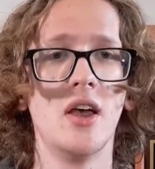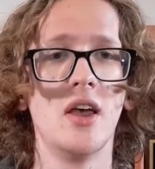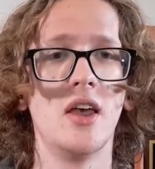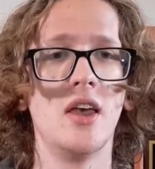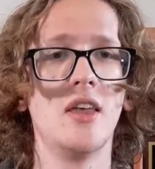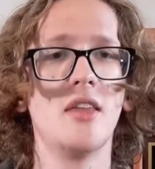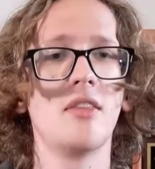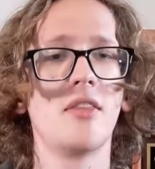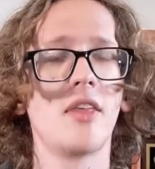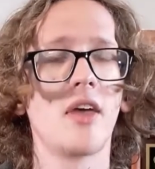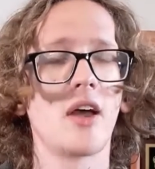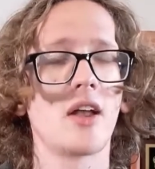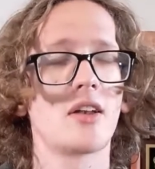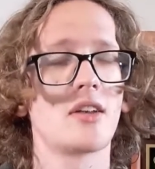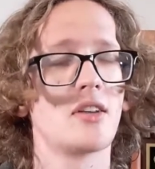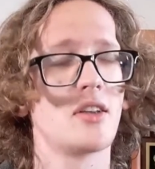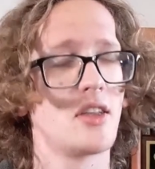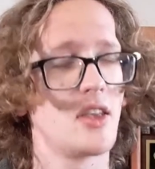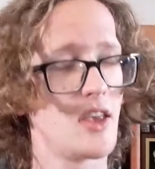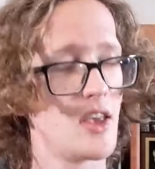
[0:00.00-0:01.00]
in
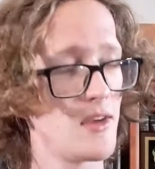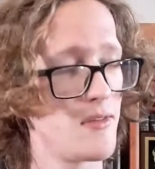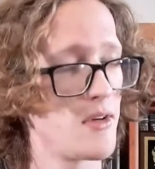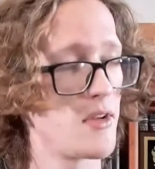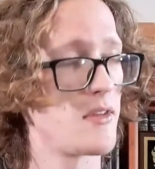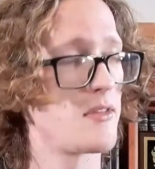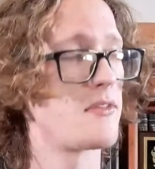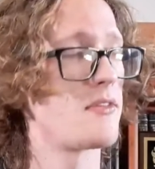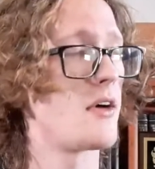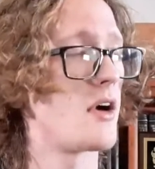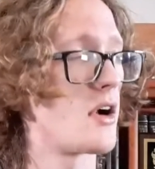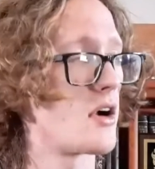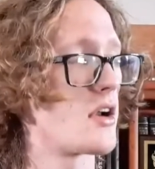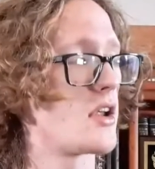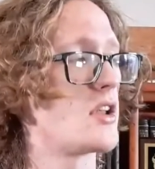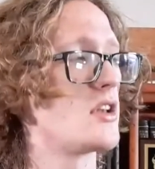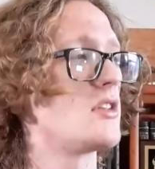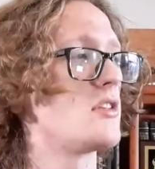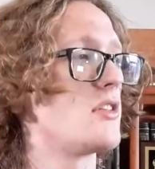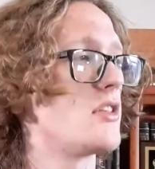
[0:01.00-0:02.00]
that even far
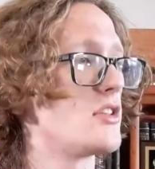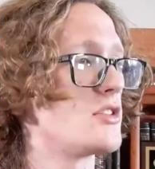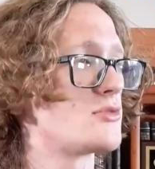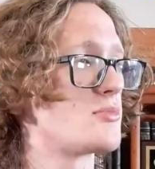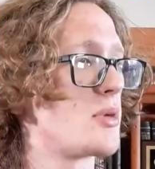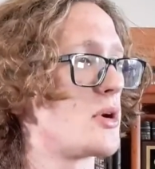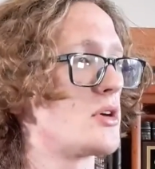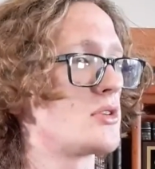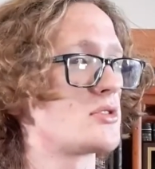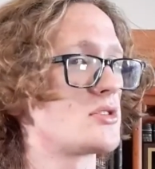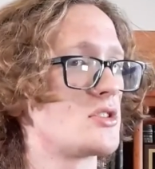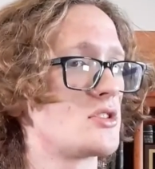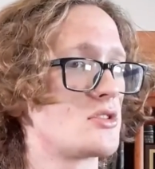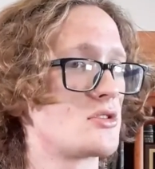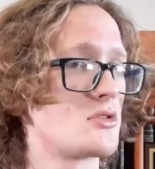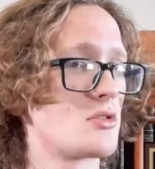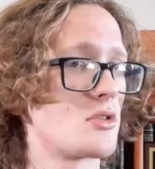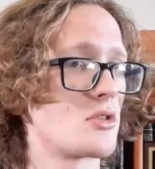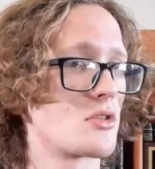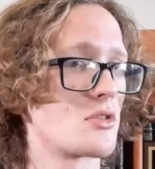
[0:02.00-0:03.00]
into these
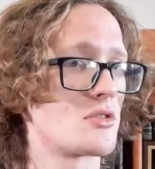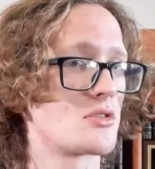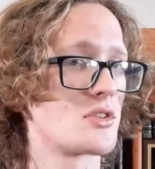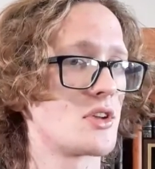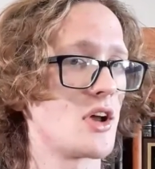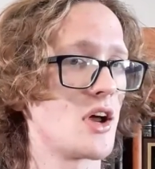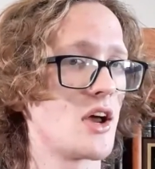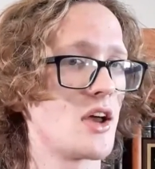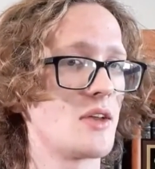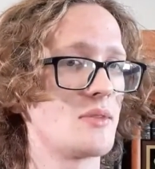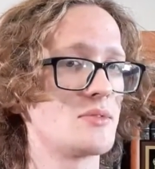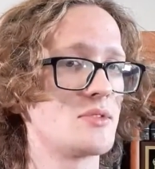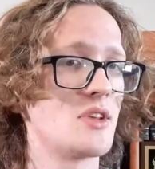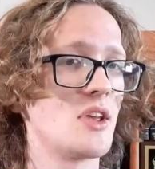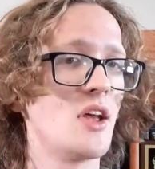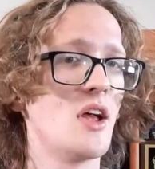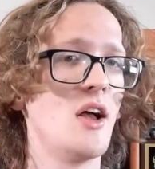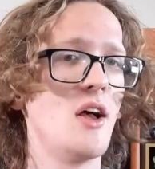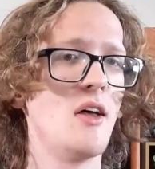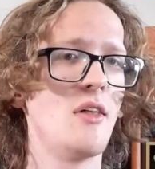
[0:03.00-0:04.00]
post-historical times,
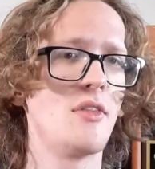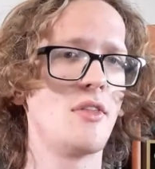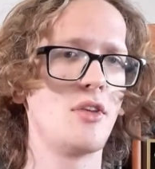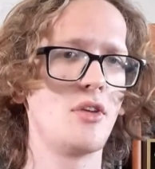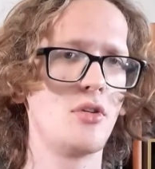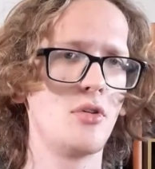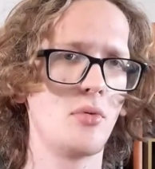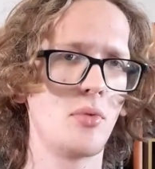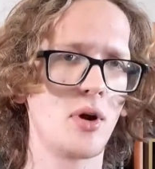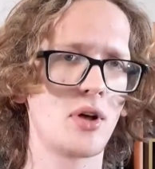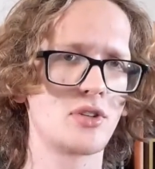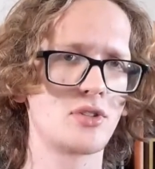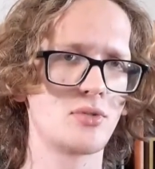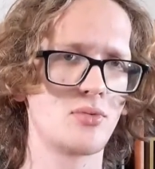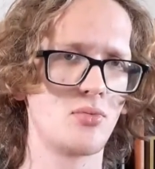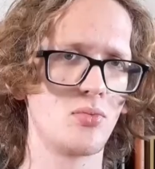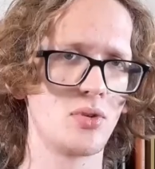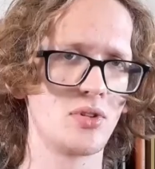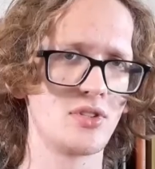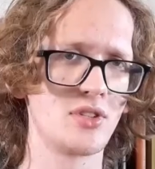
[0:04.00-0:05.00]
the U.S.
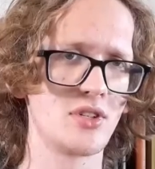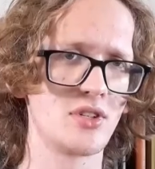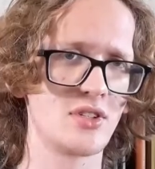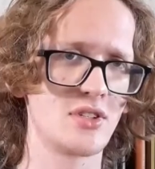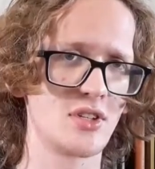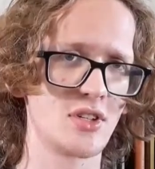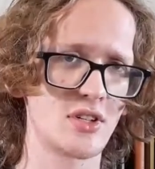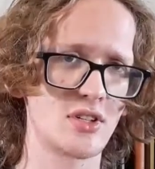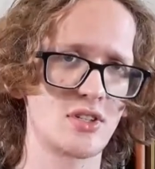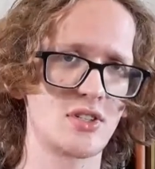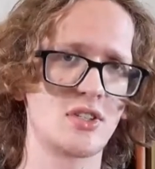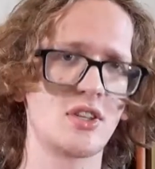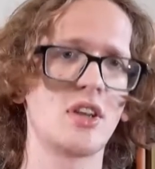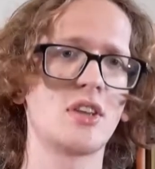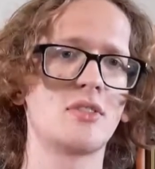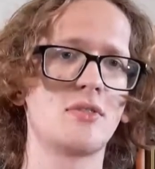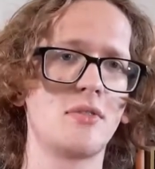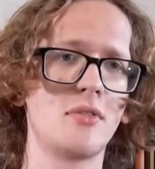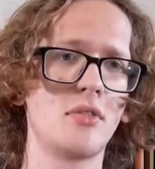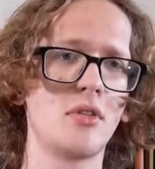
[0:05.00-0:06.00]
was
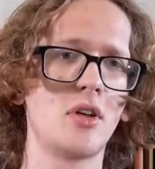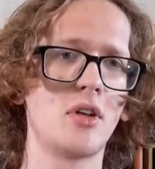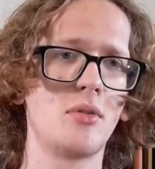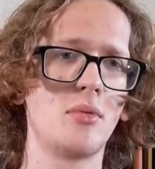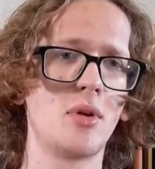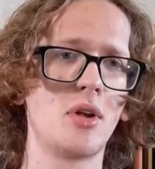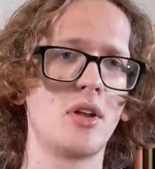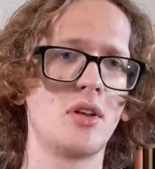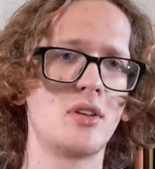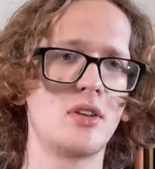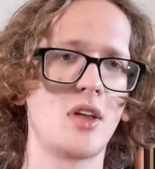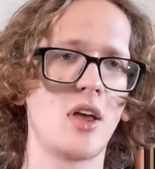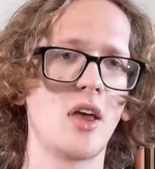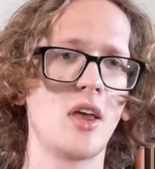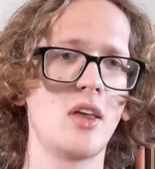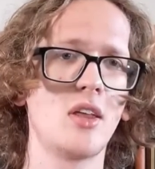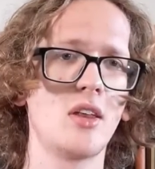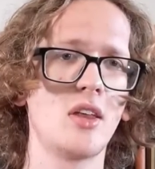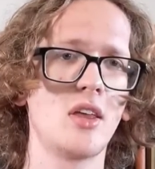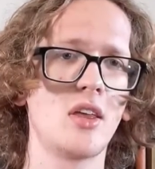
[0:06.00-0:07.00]
successful in
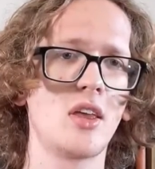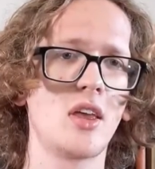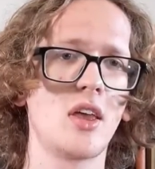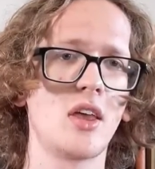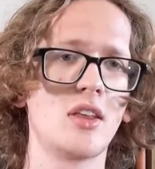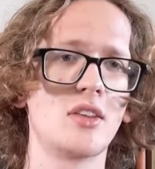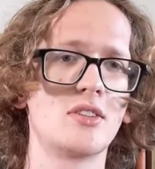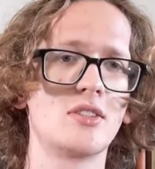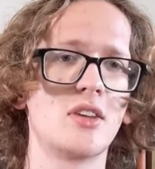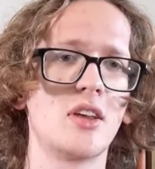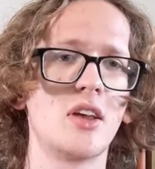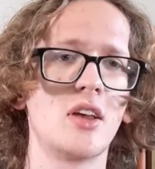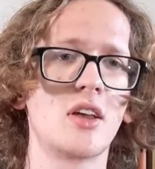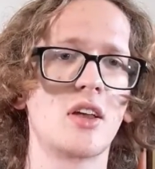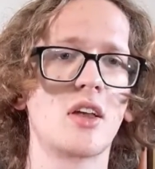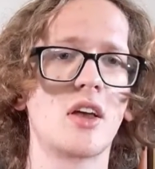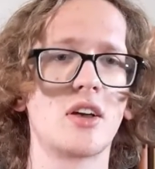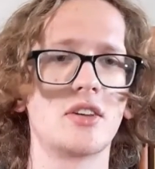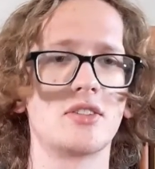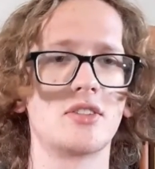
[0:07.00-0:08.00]
retaining its
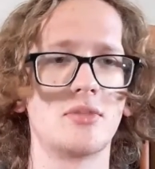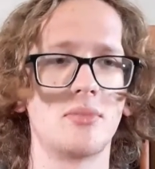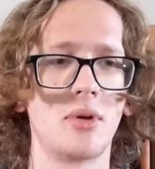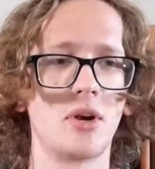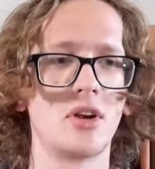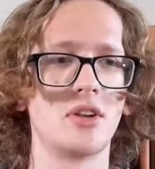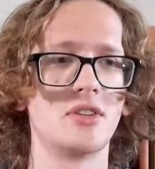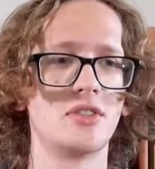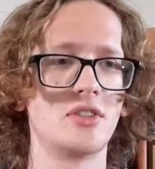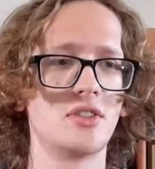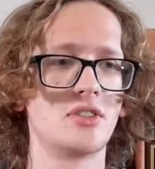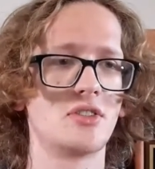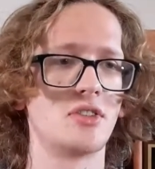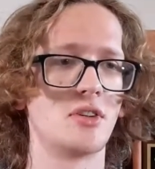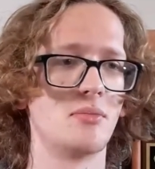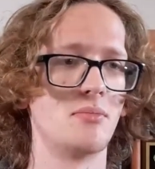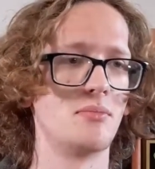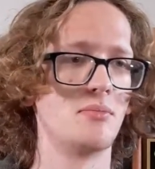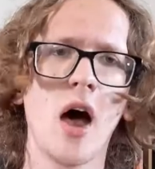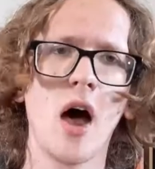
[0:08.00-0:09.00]
customary
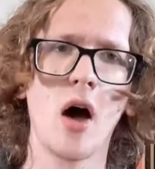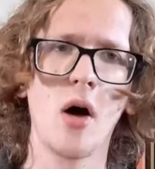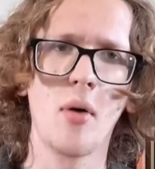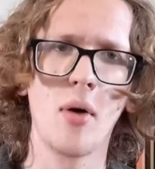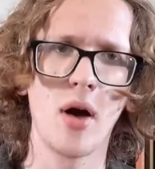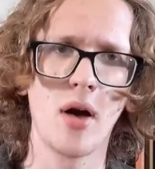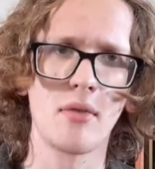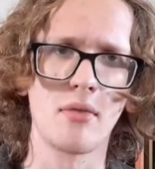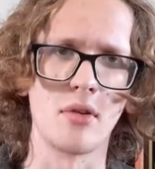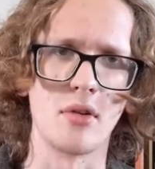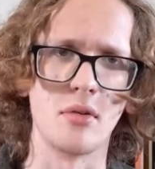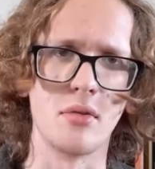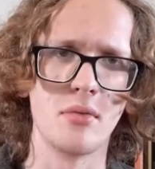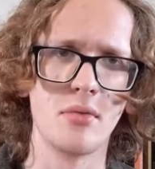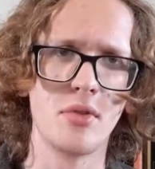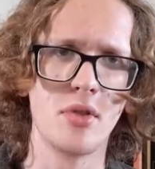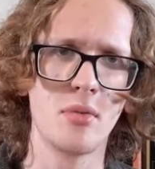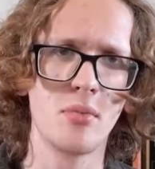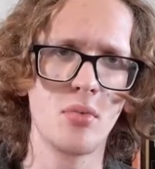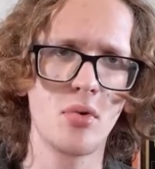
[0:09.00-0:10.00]
system. However,
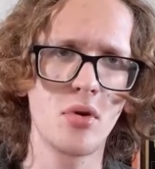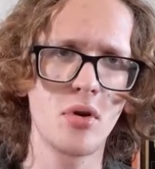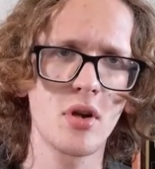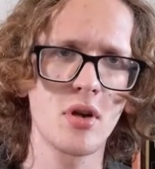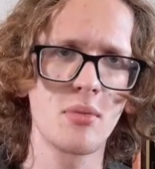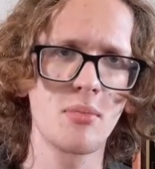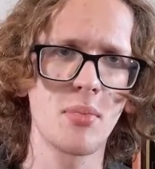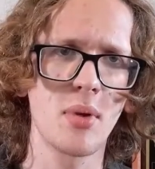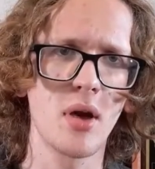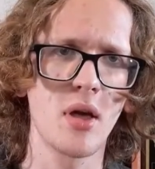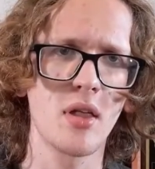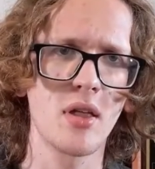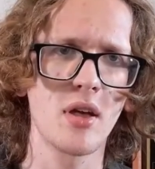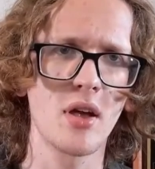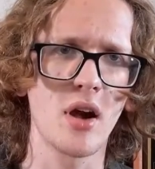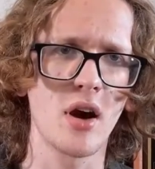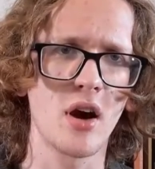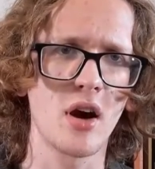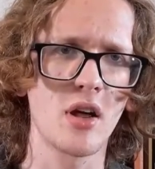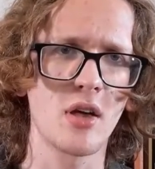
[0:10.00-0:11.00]
the more
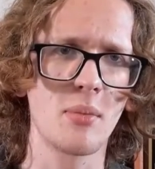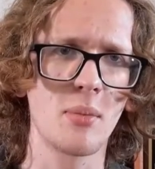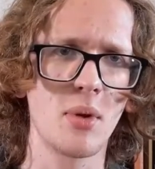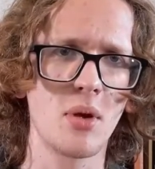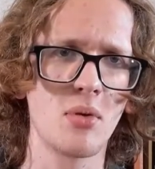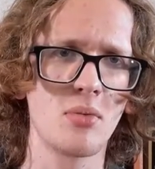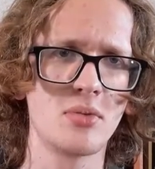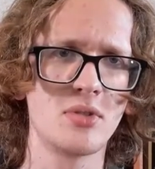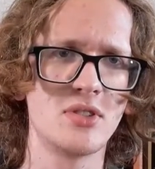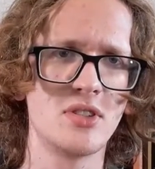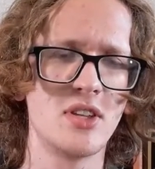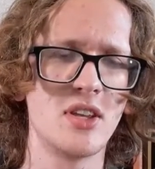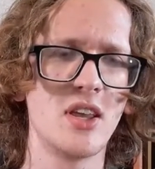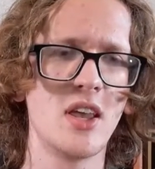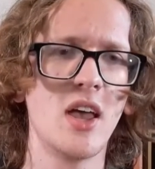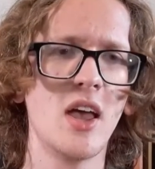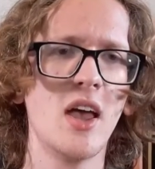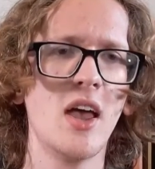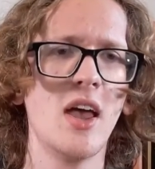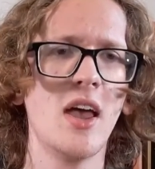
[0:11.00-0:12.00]
compelling argument was
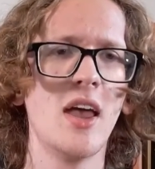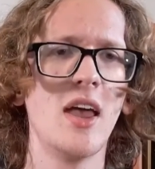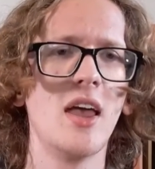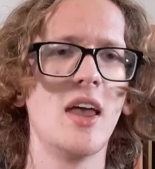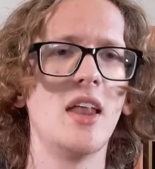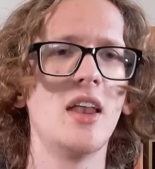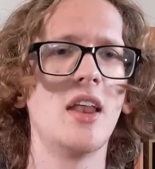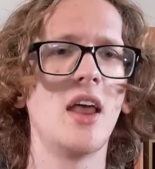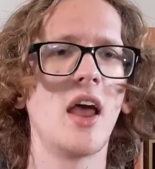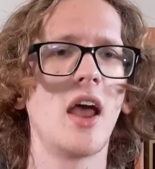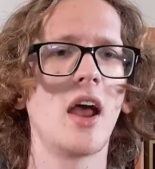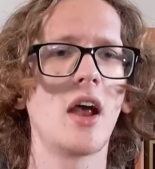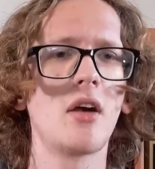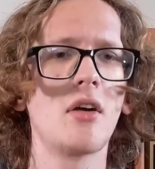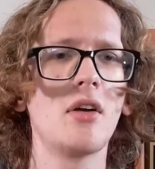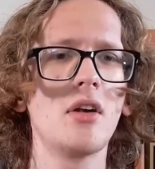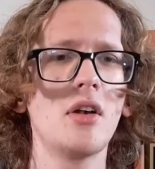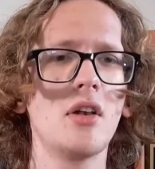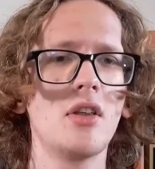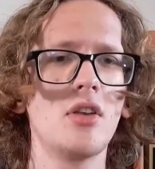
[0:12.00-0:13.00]
the
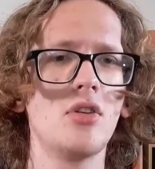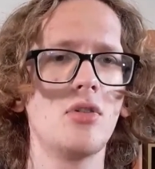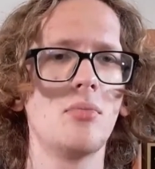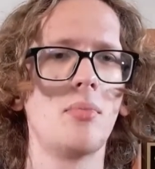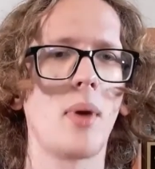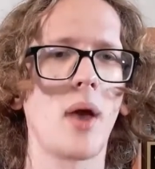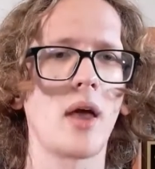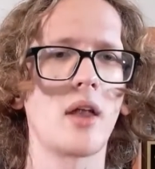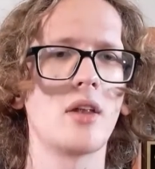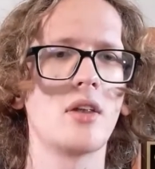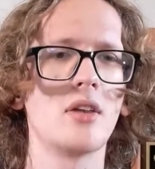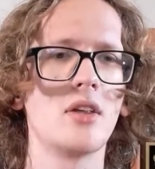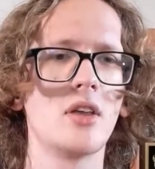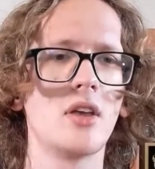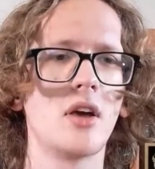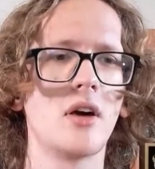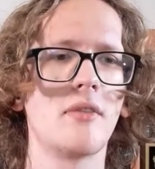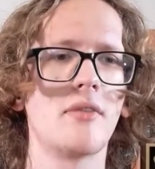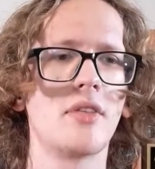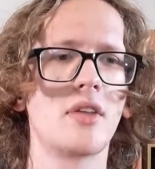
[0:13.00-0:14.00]
inherent
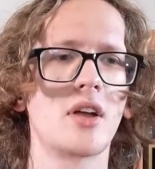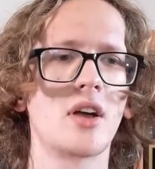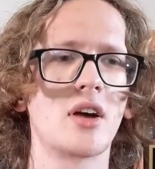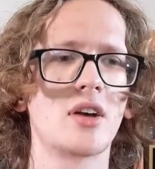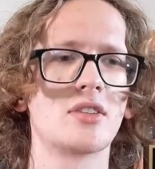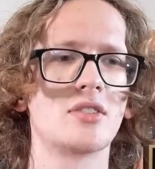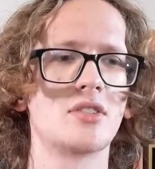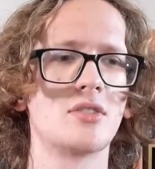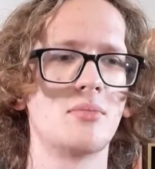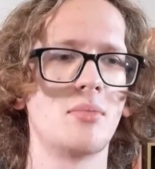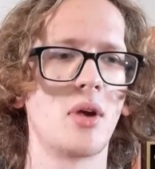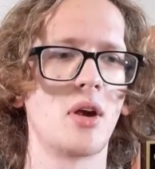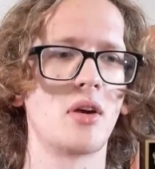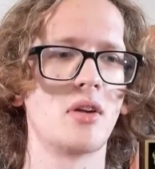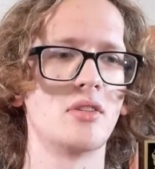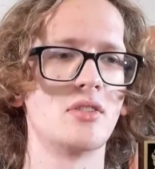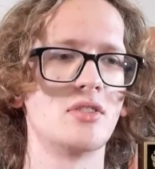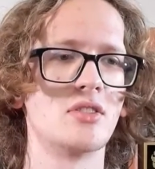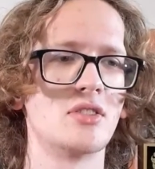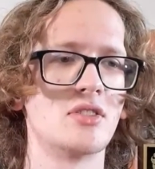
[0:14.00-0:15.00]
humanity of the
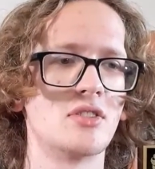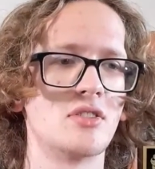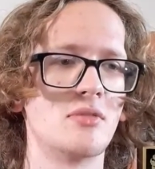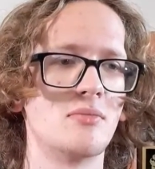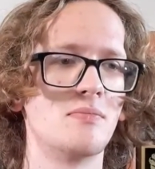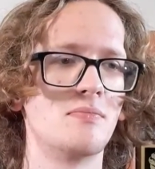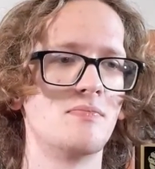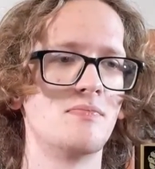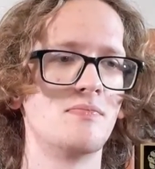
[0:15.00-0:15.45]
customary system.